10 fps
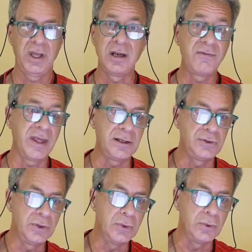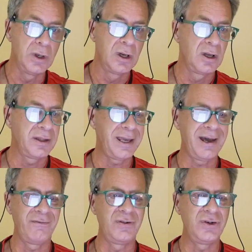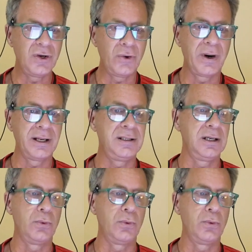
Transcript: and if they do, they have no idea